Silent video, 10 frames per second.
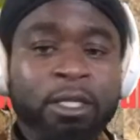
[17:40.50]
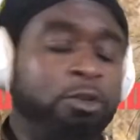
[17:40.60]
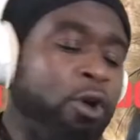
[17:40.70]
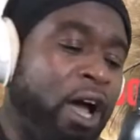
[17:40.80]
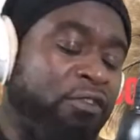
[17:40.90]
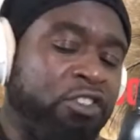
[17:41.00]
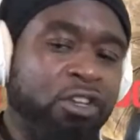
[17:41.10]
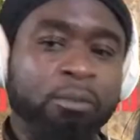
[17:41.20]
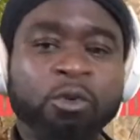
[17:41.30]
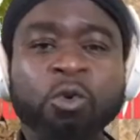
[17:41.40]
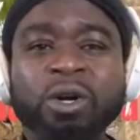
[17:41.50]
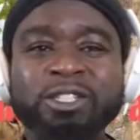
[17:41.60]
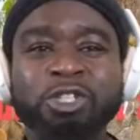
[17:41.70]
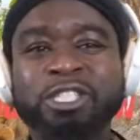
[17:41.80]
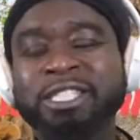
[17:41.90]
You have some who are
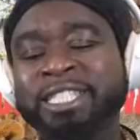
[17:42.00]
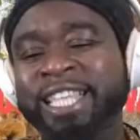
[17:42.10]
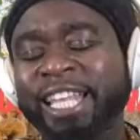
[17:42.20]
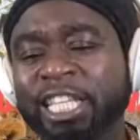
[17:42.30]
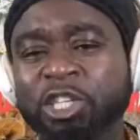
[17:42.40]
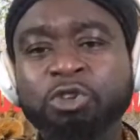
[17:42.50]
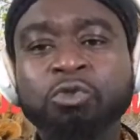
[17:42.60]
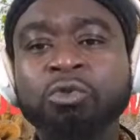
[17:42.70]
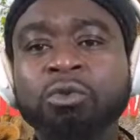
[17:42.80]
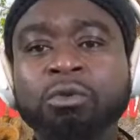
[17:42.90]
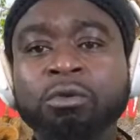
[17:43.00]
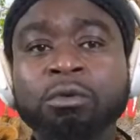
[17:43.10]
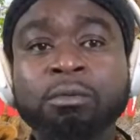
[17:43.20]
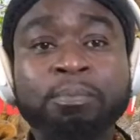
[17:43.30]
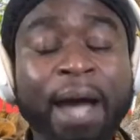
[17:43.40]
just selling you
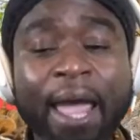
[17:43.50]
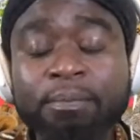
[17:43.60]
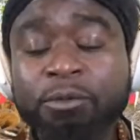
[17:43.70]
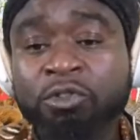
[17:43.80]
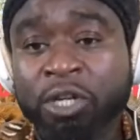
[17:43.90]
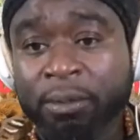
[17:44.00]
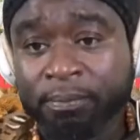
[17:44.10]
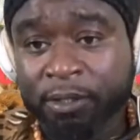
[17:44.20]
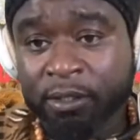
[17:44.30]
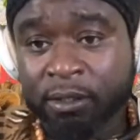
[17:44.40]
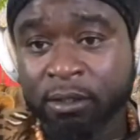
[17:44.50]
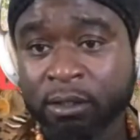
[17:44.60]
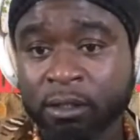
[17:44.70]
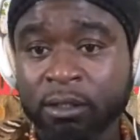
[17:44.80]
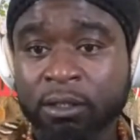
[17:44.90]
pipe dreams.
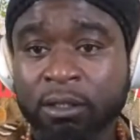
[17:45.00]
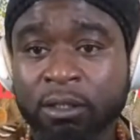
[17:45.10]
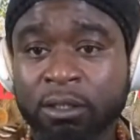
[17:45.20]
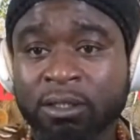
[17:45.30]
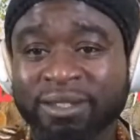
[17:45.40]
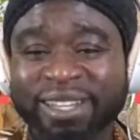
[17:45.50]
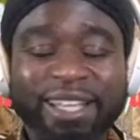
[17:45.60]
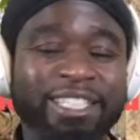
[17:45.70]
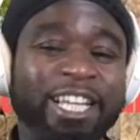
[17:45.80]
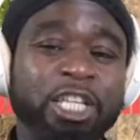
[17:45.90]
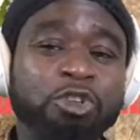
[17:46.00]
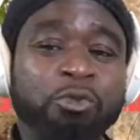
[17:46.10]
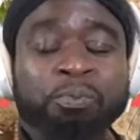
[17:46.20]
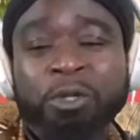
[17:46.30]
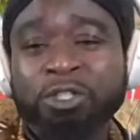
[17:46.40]
They are telling
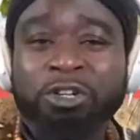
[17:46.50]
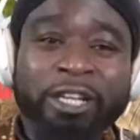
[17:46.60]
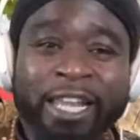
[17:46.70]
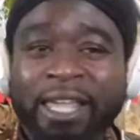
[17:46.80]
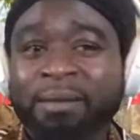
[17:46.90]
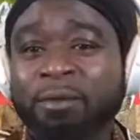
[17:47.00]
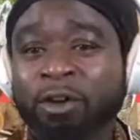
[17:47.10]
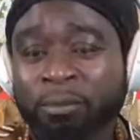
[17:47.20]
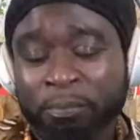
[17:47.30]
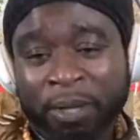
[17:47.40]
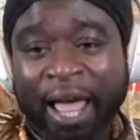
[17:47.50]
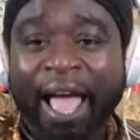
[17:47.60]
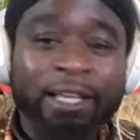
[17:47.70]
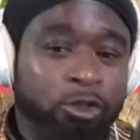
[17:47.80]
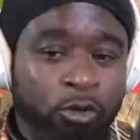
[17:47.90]
you put your name on
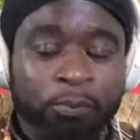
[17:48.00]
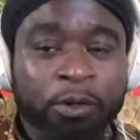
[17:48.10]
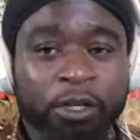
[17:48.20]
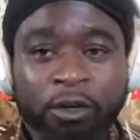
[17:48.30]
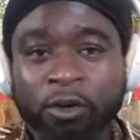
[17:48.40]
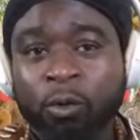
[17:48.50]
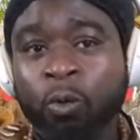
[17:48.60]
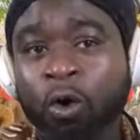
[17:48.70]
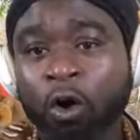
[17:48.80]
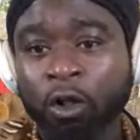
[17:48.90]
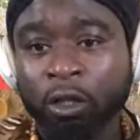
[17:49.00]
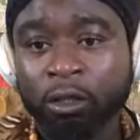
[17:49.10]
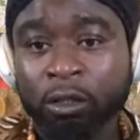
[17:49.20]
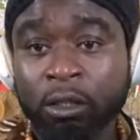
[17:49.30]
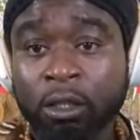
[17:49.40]
plaques to put it on a wall,
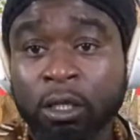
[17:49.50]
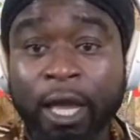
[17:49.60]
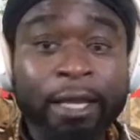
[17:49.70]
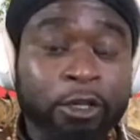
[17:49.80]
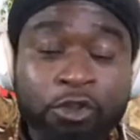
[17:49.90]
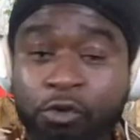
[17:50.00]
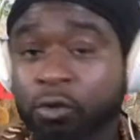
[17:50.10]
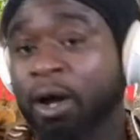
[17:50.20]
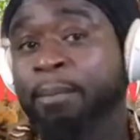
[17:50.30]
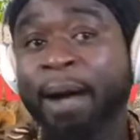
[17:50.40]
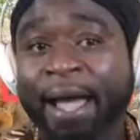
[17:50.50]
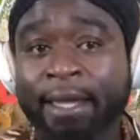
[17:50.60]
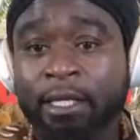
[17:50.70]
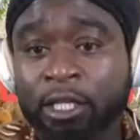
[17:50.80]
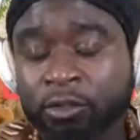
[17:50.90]
and you are
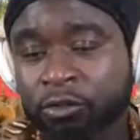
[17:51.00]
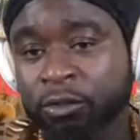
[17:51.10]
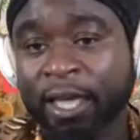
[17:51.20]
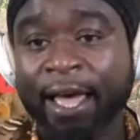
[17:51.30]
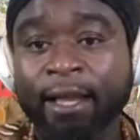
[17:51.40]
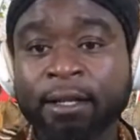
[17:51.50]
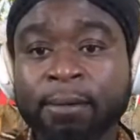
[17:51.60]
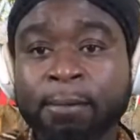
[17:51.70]
buying into that.